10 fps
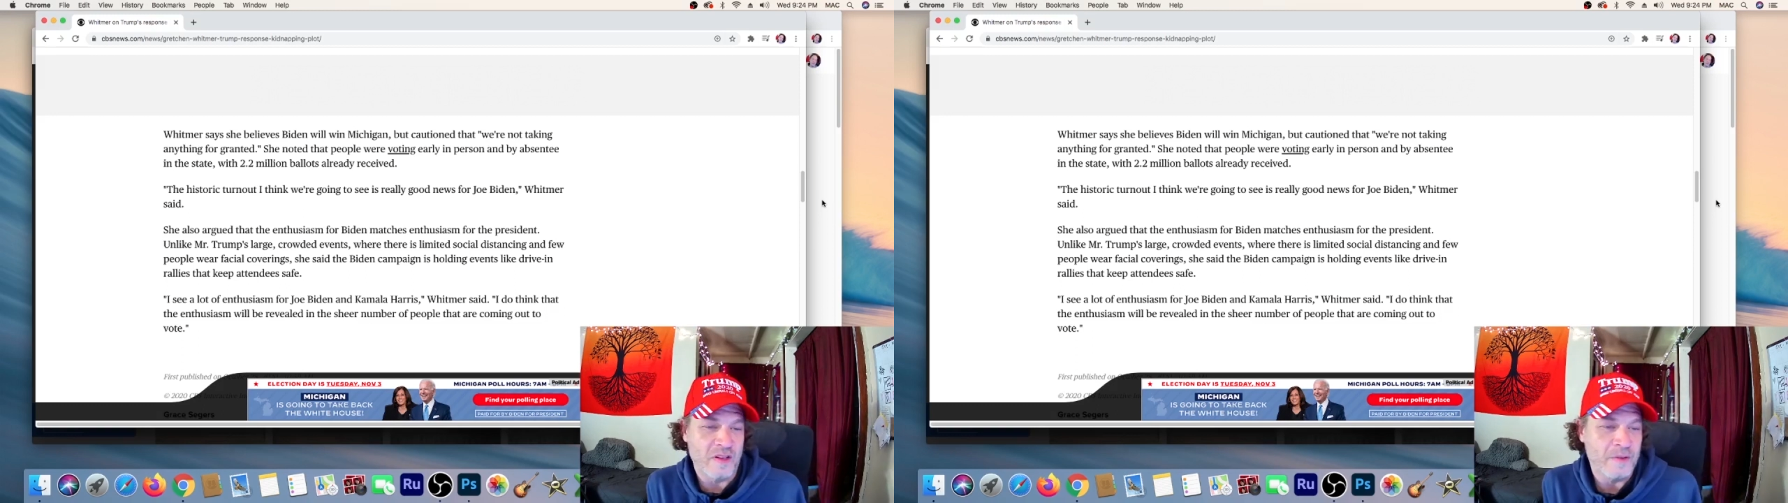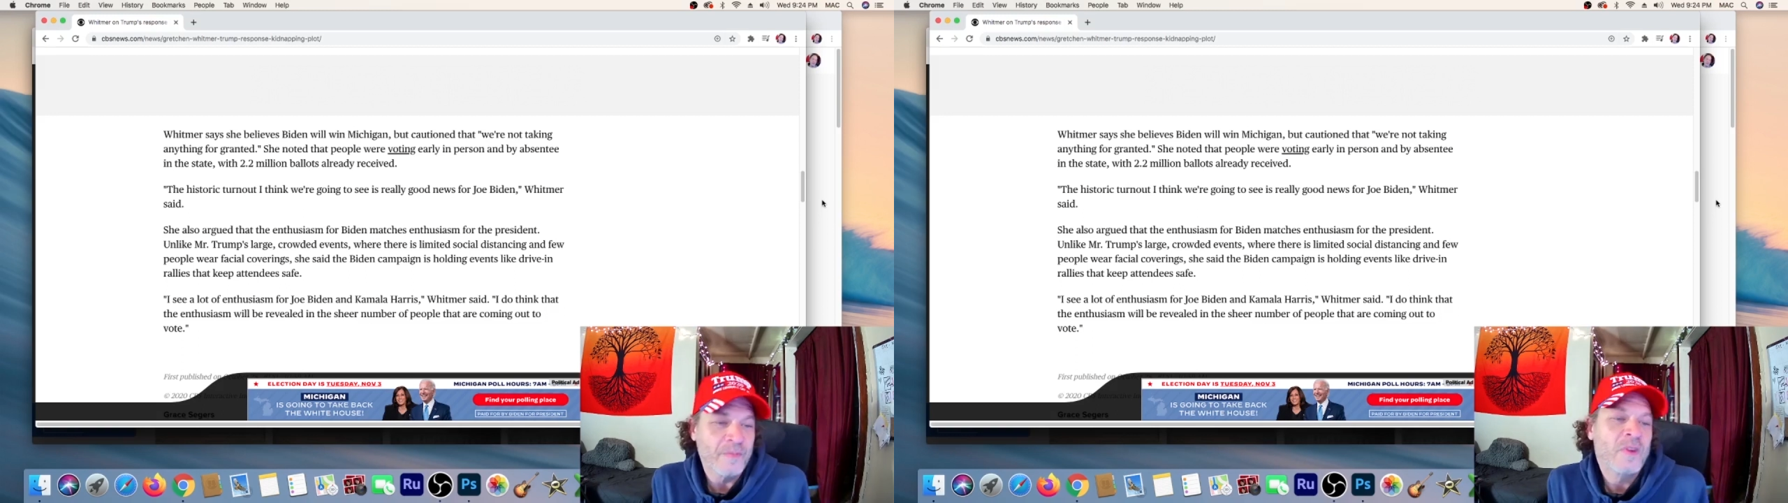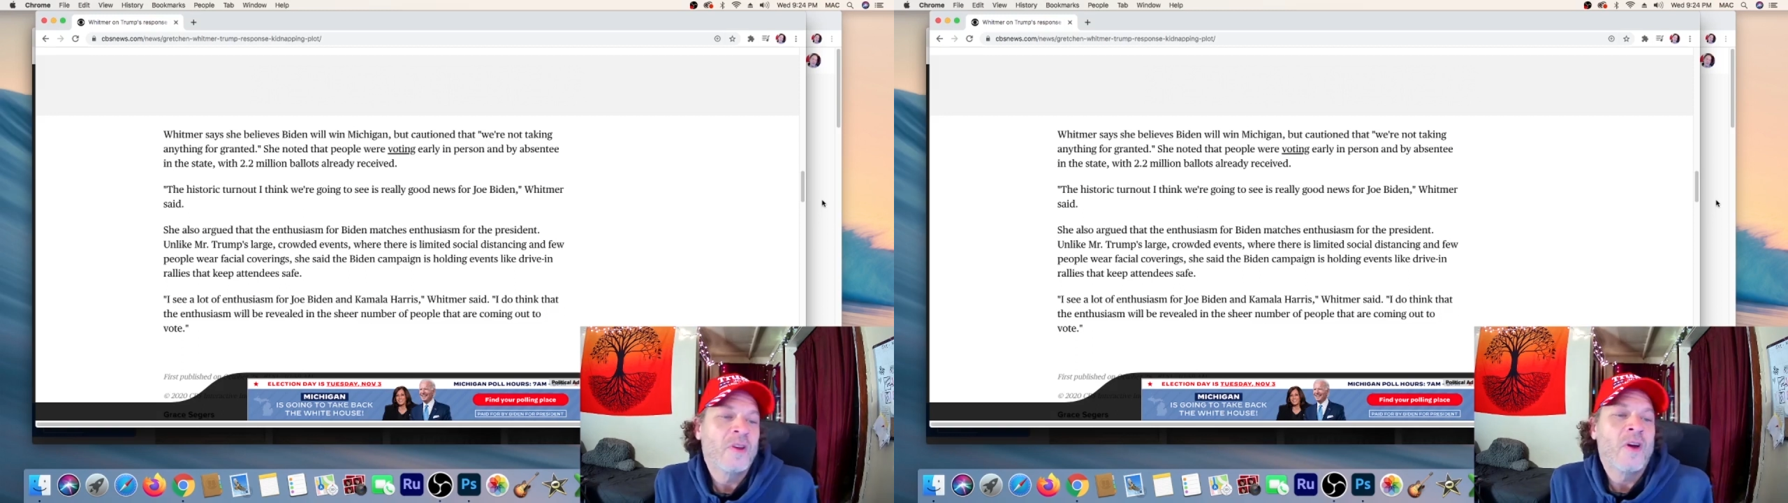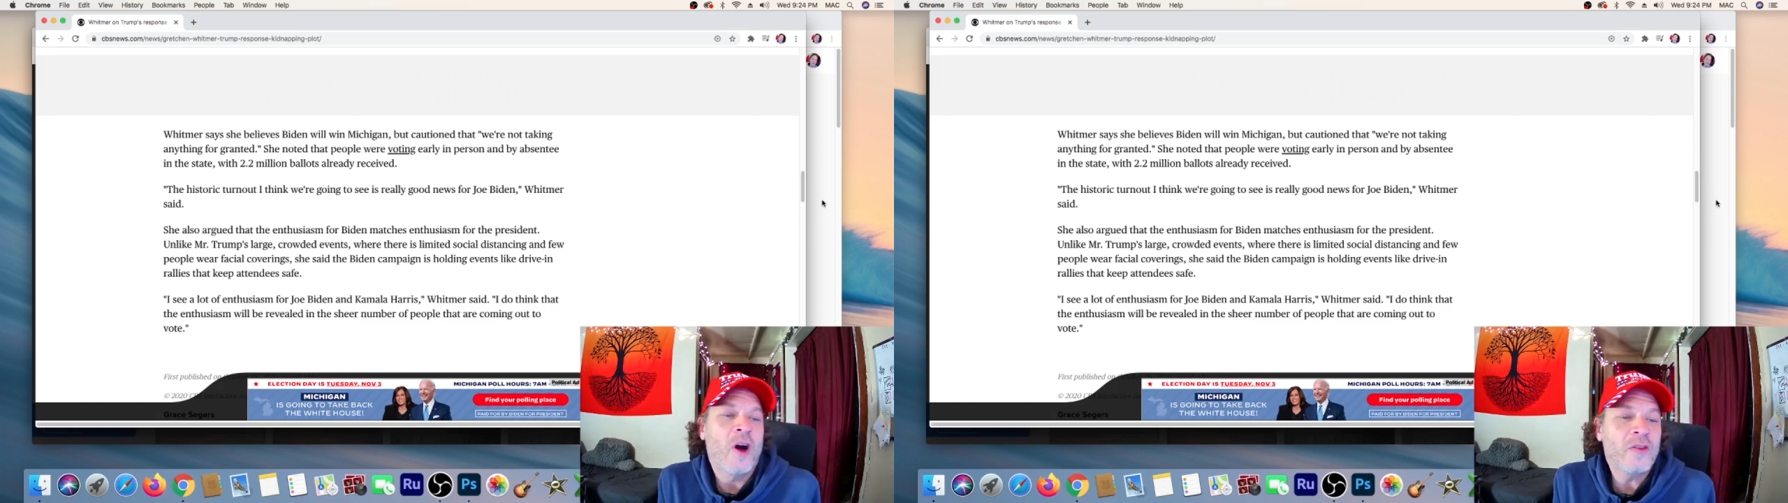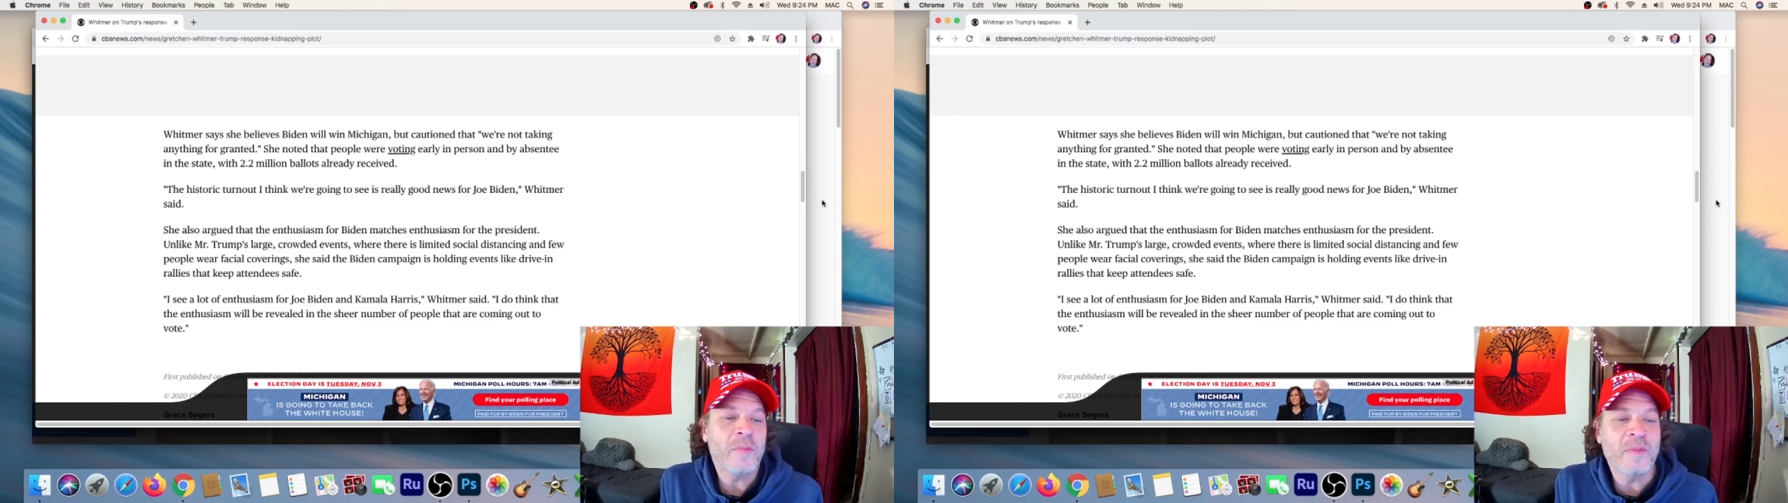Unlike Mister
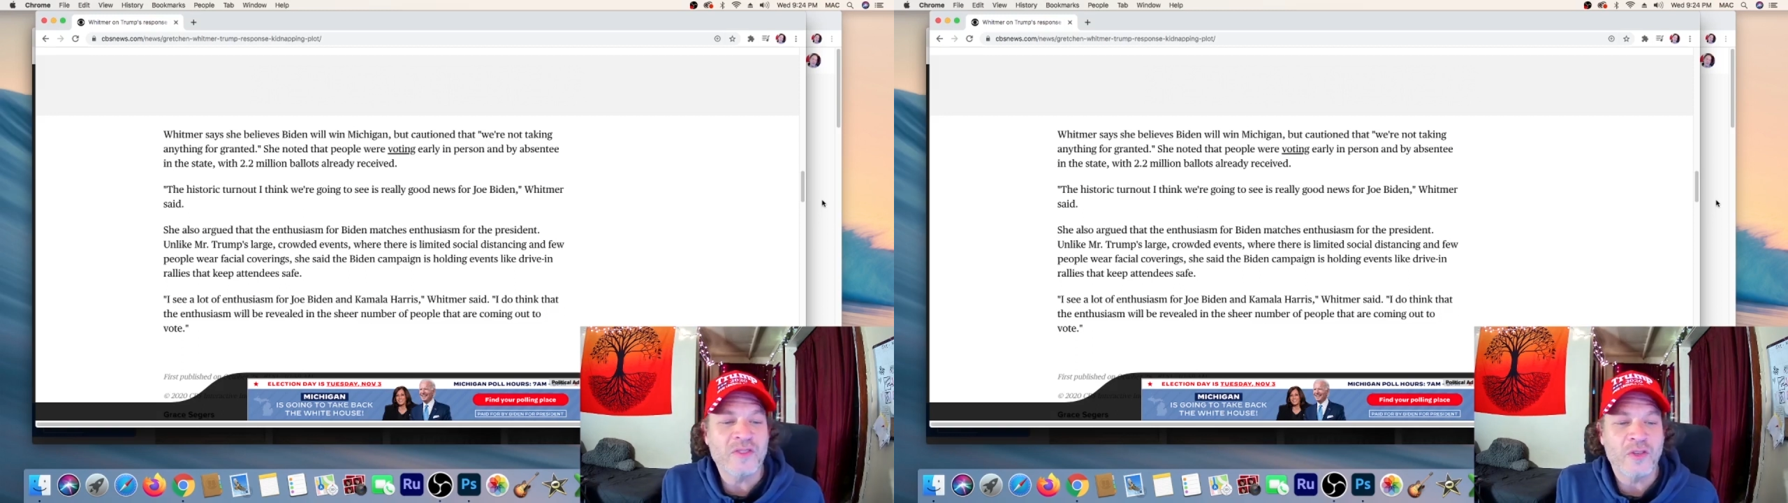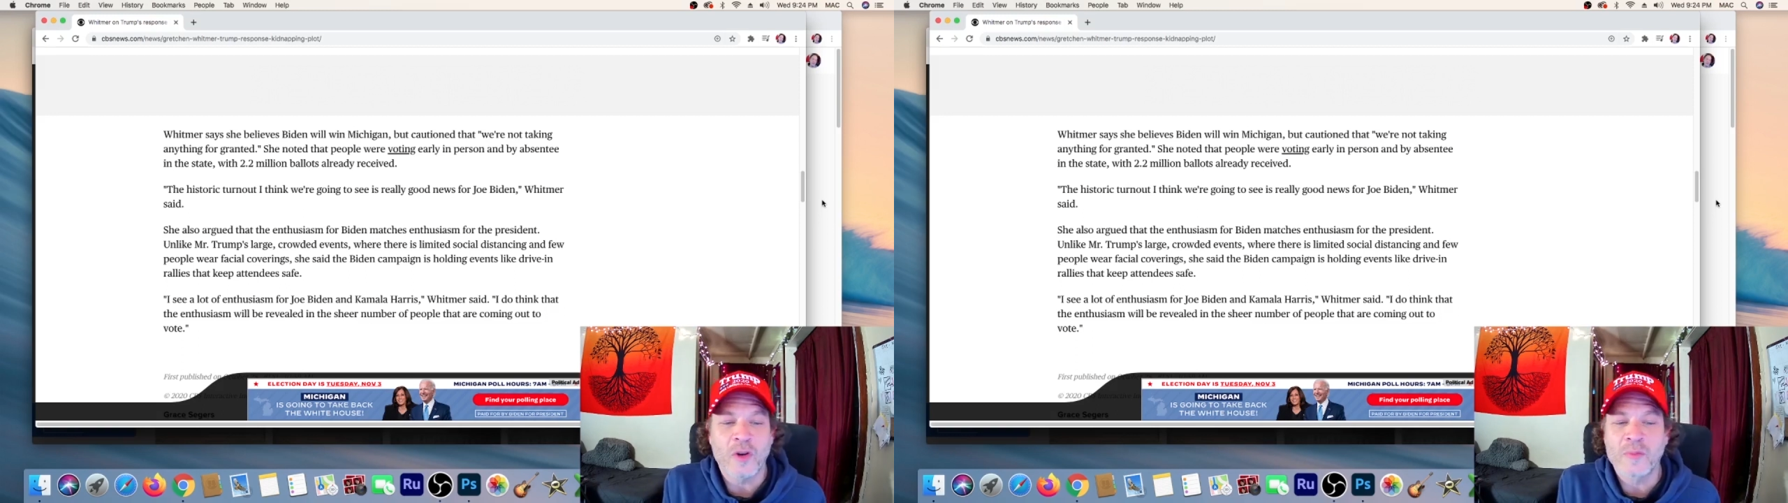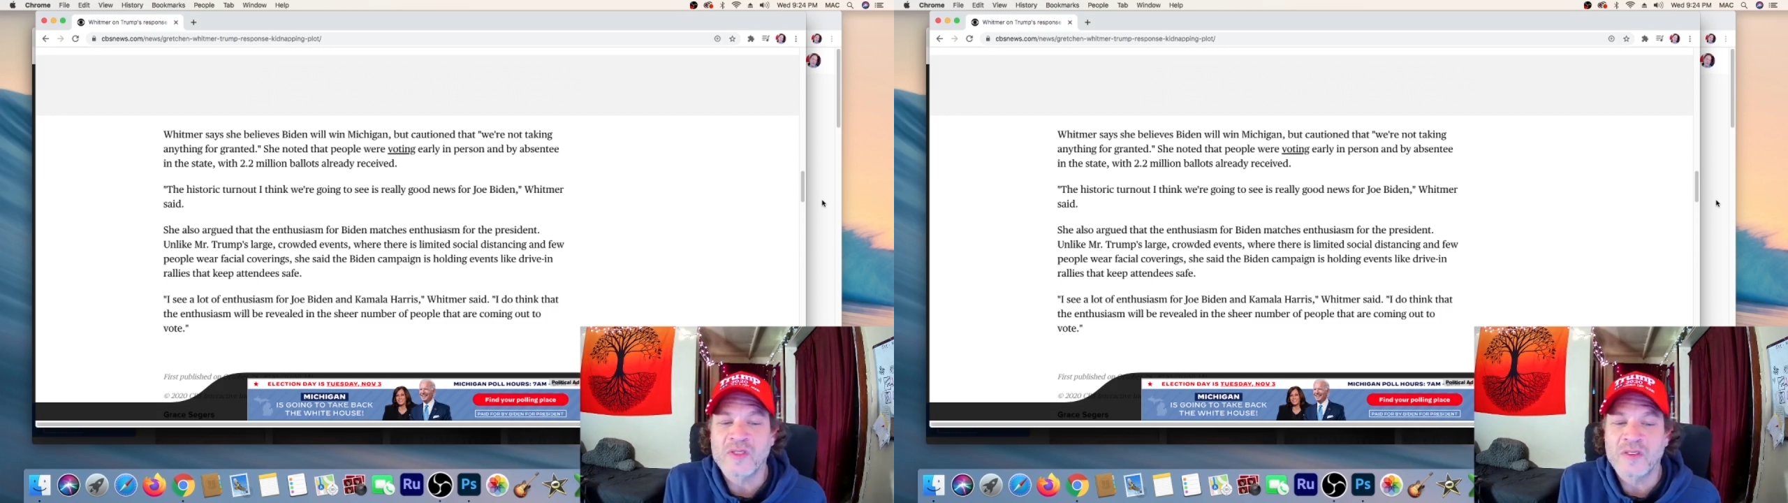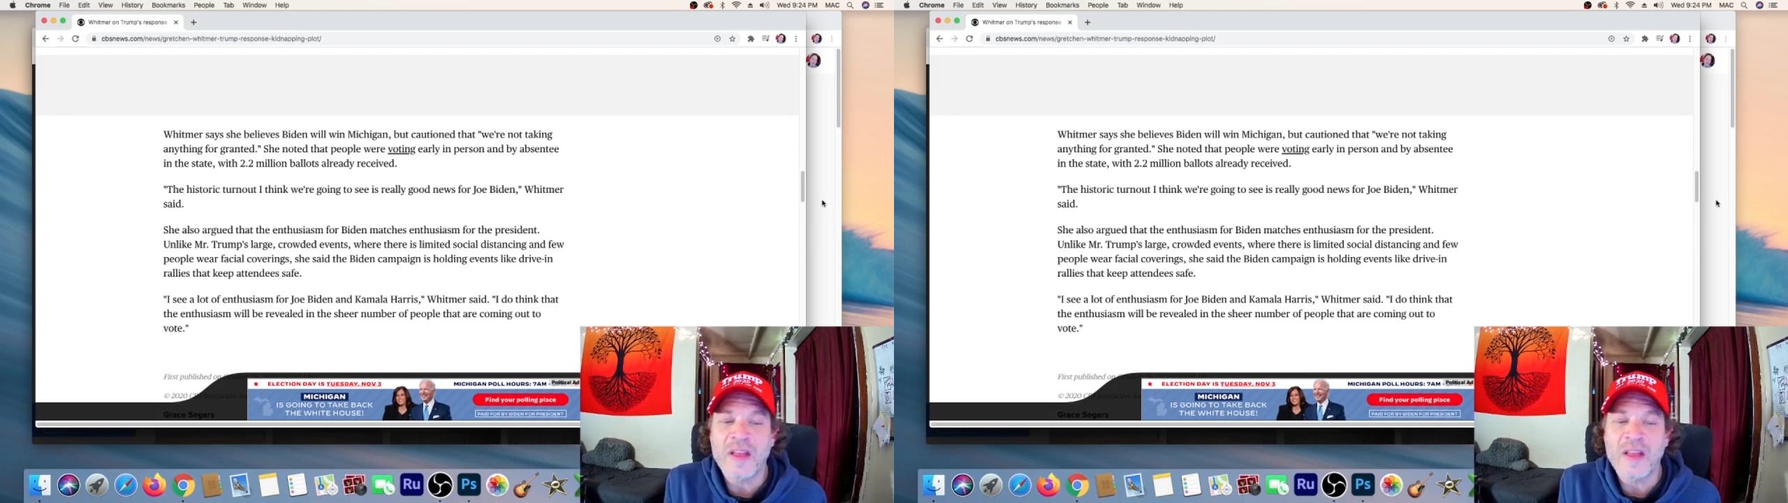Trump's large,